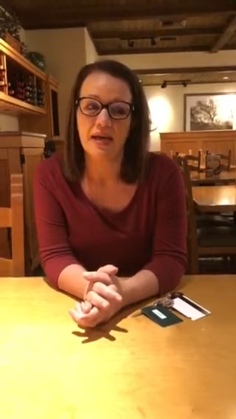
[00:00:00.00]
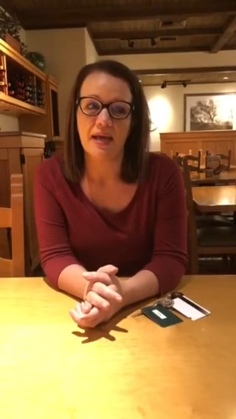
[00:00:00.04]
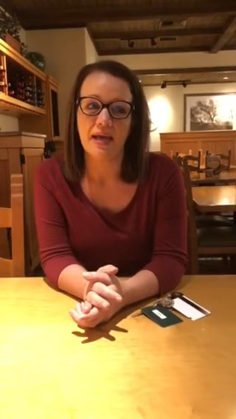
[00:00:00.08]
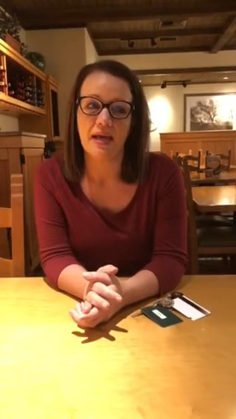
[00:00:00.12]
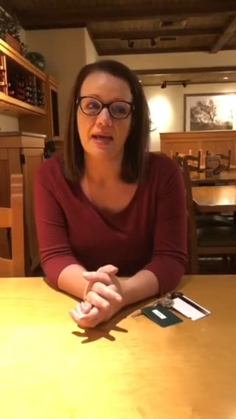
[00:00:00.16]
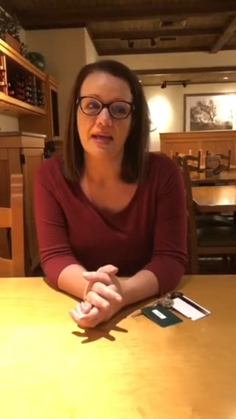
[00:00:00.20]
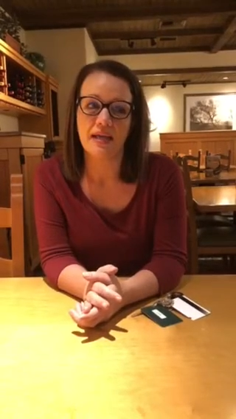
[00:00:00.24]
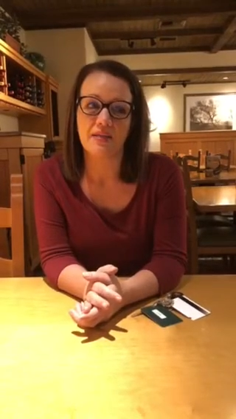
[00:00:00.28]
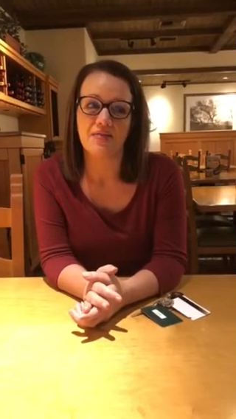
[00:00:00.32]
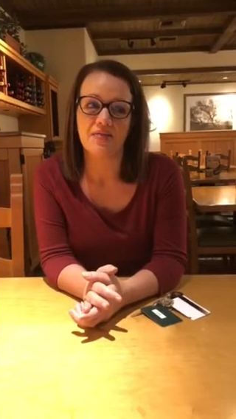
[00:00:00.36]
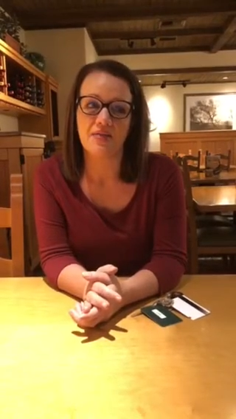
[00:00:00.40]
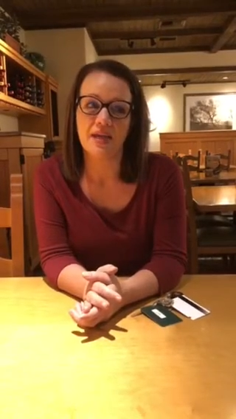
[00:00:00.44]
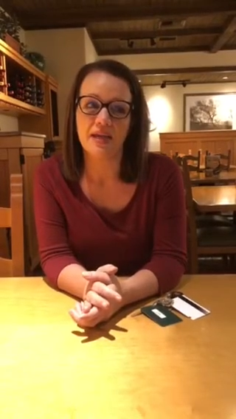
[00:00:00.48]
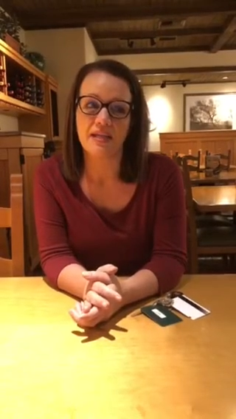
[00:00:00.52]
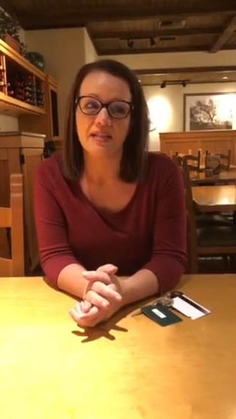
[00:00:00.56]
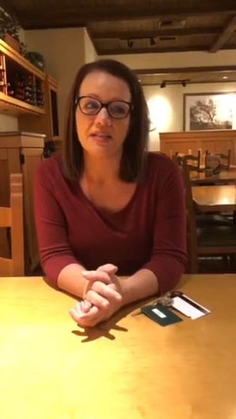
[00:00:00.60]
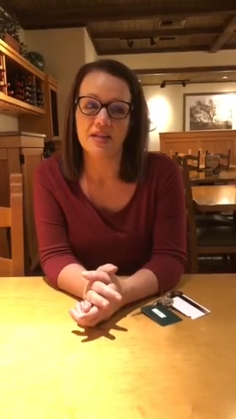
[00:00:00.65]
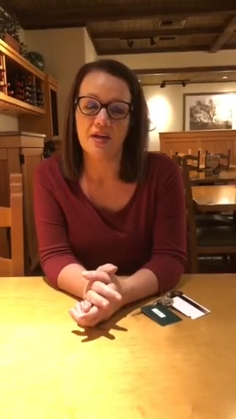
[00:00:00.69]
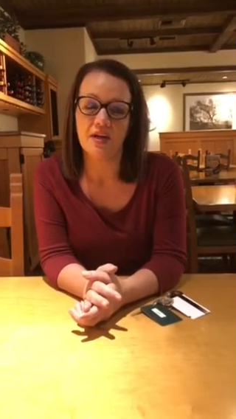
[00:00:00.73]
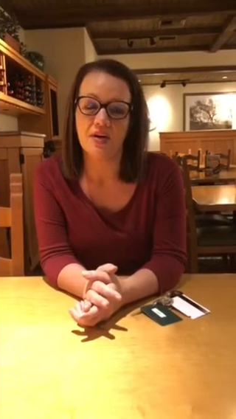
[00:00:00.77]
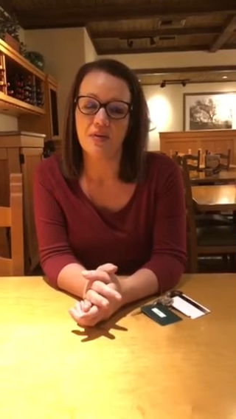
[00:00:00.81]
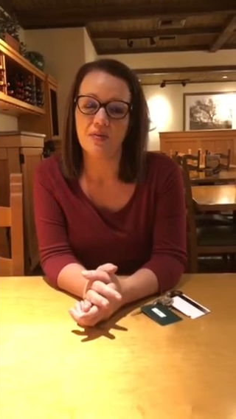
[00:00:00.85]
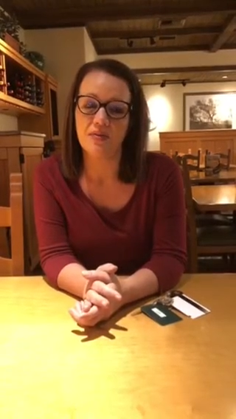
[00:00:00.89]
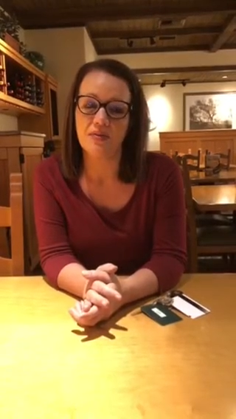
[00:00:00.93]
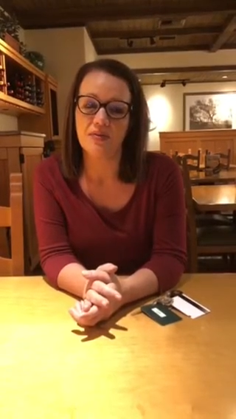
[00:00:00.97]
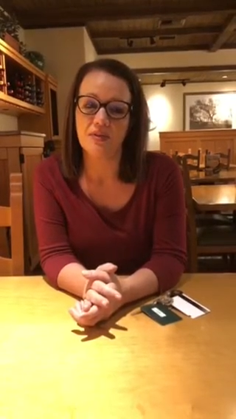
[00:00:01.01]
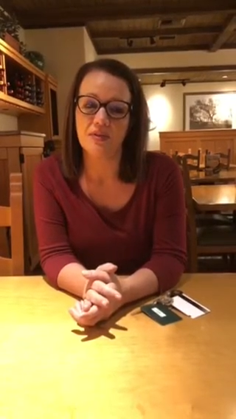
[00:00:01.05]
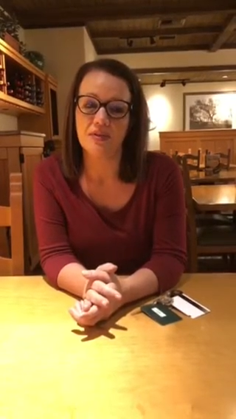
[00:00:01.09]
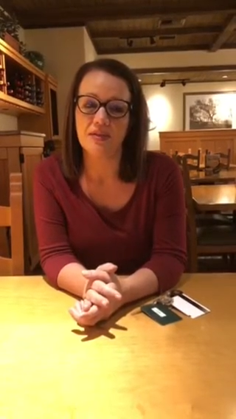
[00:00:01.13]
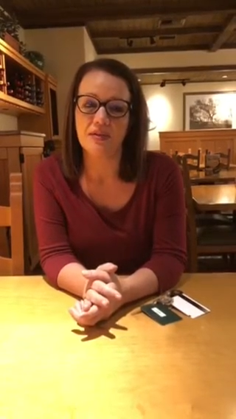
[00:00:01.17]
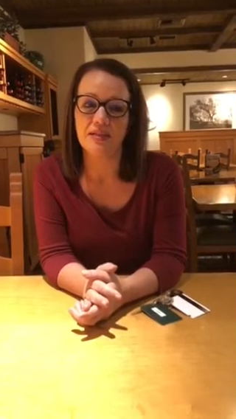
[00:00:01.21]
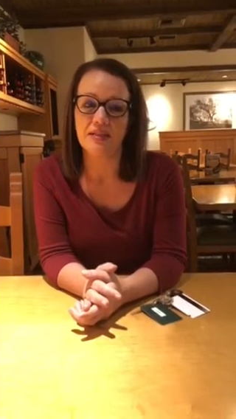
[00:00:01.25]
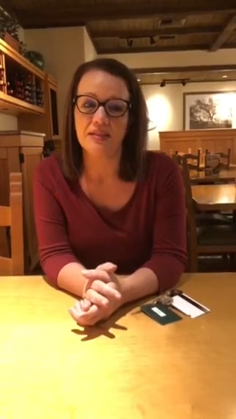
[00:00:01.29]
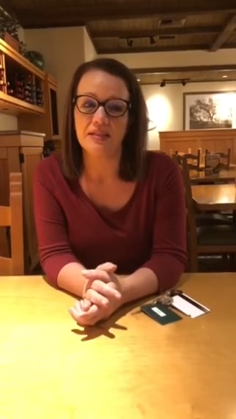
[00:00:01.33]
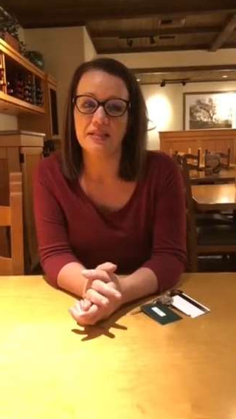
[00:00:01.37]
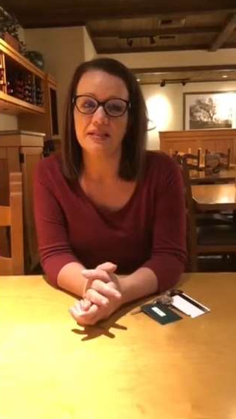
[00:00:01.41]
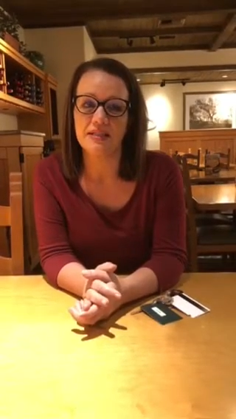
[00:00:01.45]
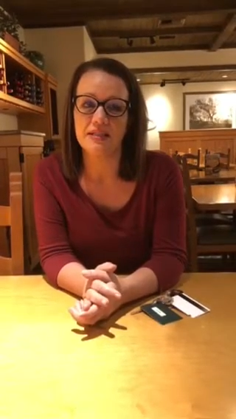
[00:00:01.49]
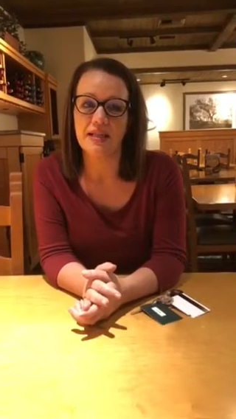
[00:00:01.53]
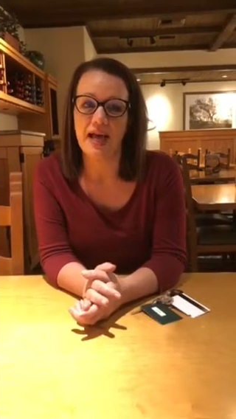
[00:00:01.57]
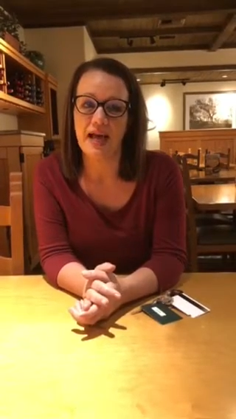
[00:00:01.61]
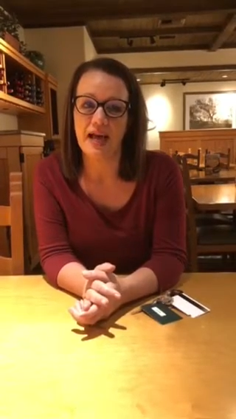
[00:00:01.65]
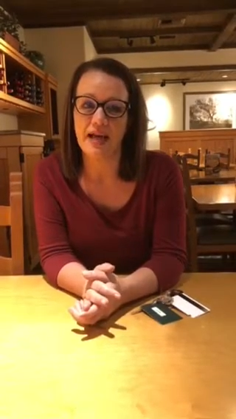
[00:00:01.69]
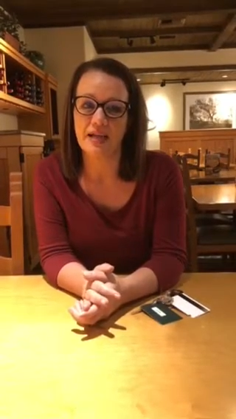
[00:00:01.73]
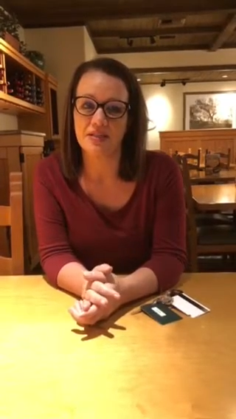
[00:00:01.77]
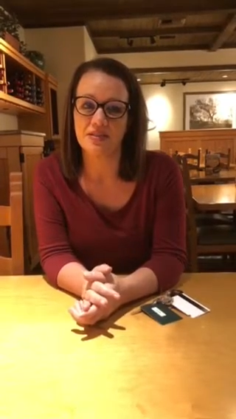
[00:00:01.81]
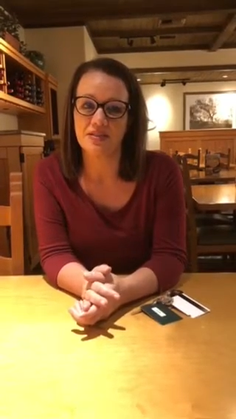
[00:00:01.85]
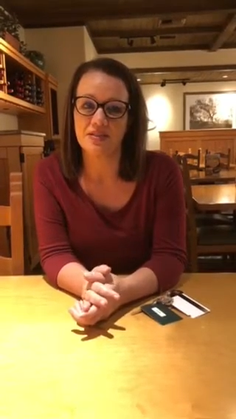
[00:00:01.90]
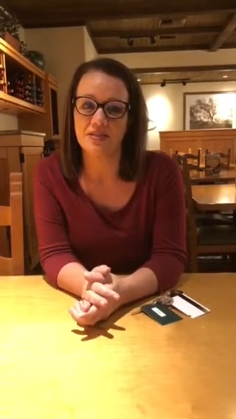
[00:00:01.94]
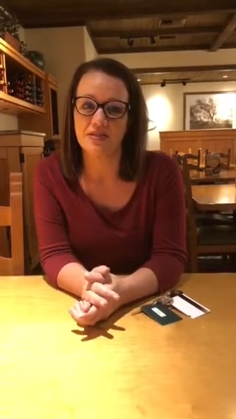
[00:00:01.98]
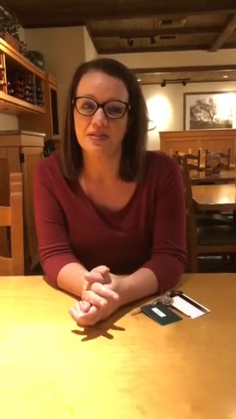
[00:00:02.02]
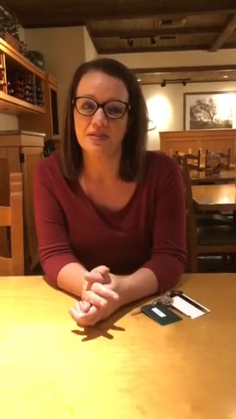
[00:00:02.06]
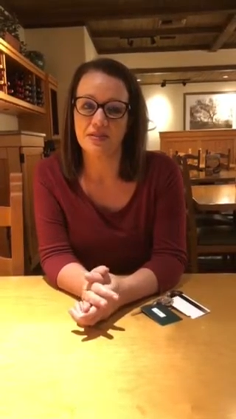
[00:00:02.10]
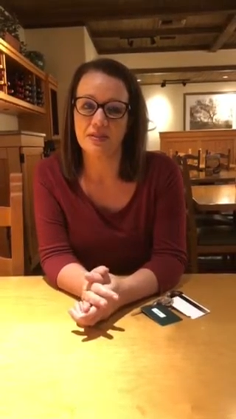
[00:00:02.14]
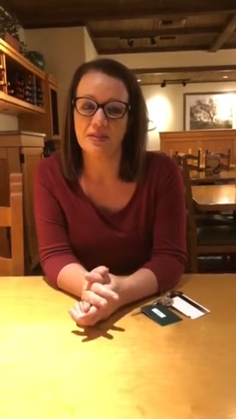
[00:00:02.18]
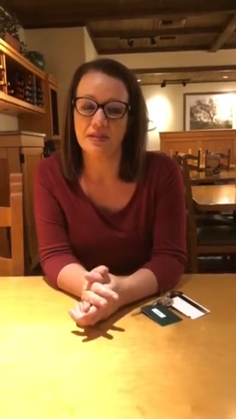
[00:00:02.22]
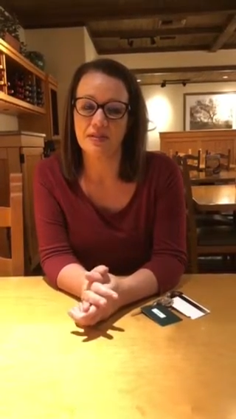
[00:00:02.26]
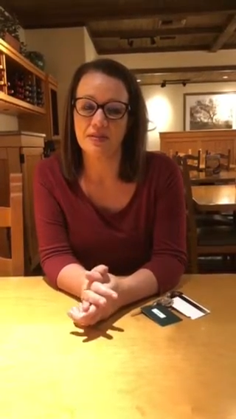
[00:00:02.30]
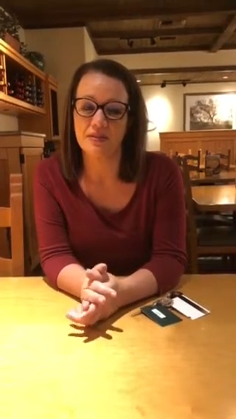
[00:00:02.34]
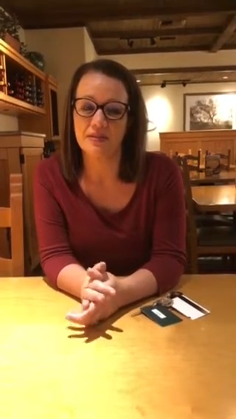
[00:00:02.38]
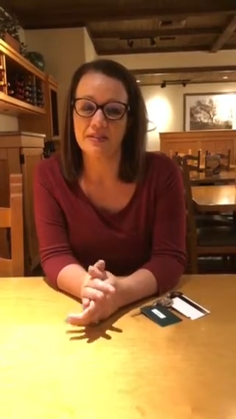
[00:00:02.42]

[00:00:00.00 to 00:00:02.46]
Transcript: and if they don't, there is actual